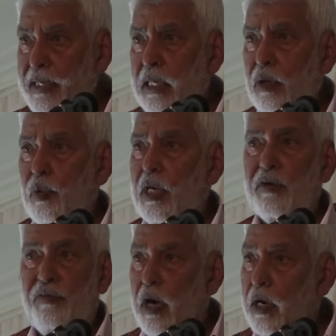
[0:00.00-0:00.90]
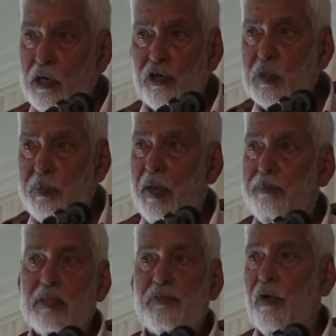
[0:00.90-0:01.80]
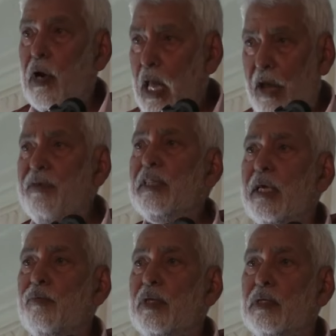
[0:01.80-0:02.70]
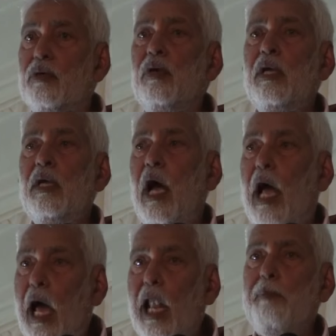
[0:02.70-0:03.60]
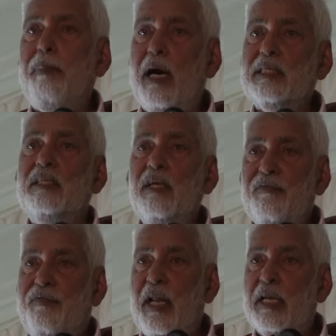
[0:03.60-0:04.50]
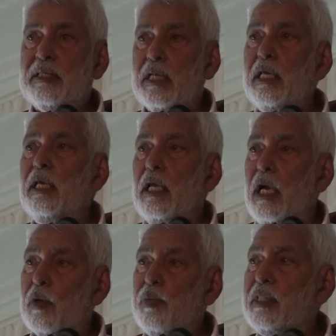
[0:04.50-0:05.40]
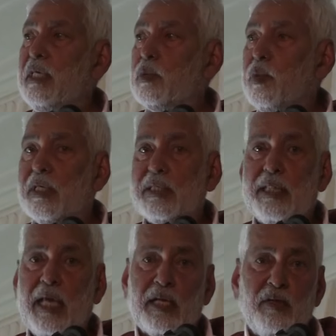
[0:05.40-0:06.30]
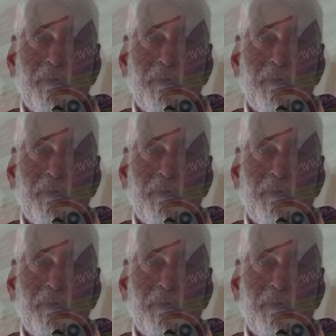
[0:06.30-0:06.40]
printing work, for our newspapers, for everything we do. Help us financially. And with these words, I thank